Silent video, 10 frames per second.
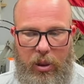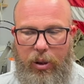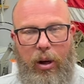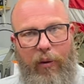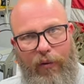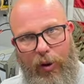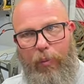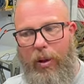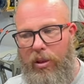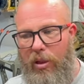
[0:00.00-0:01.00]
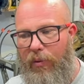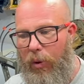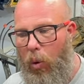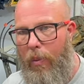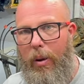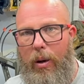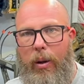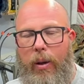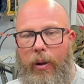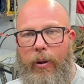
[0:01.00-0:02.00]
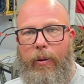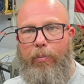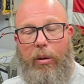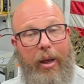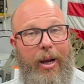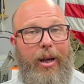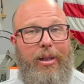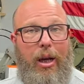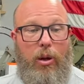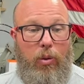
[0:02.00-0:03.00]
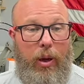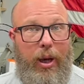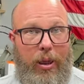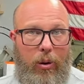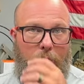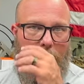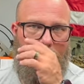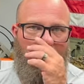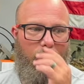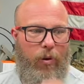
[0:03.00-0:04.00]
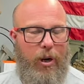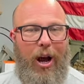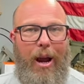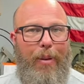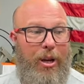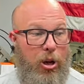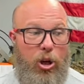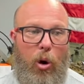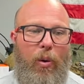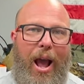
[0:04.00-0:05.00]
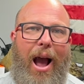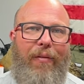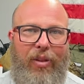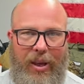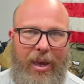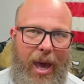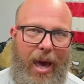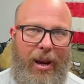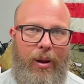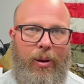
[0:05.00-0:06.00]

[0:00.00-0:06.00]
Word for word: You need a few pieces of equipment, but like I said, you could get those over time, and you don't have to get